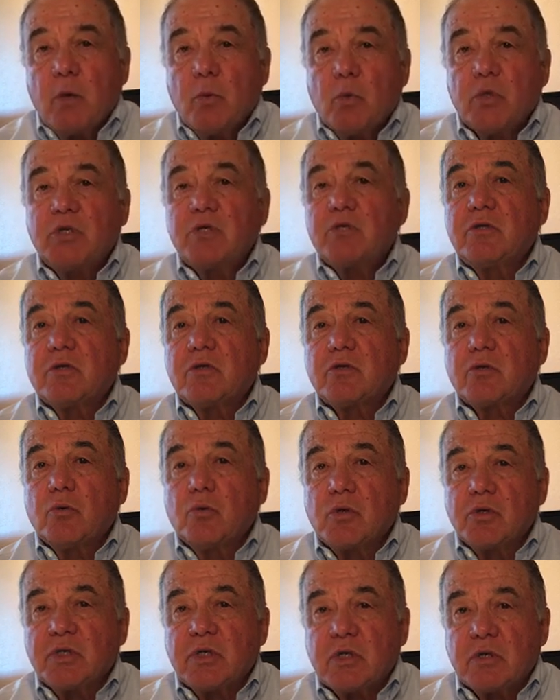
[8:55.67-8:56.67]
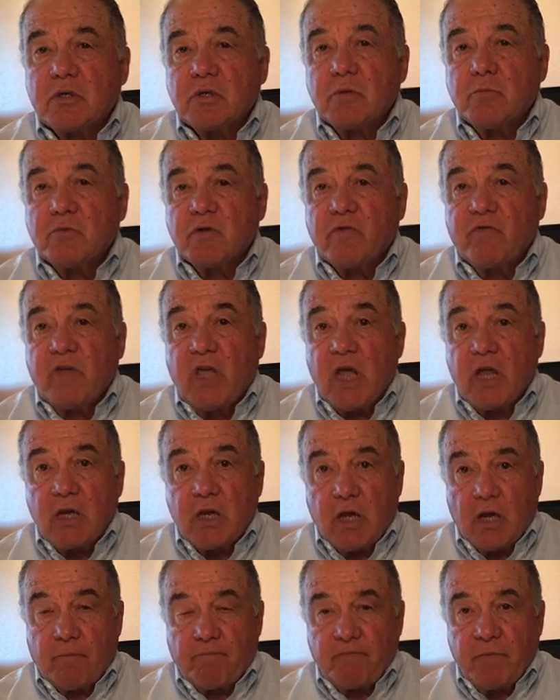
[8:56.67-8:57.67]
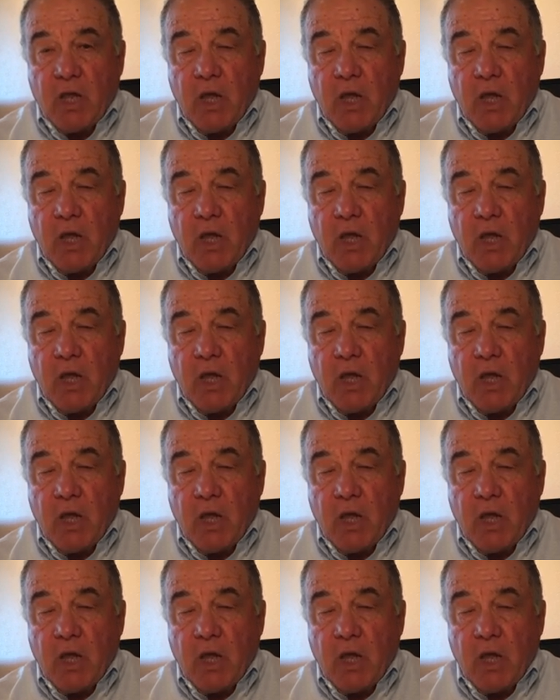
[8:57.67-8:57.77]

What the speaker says: which is the school systems of Kenya.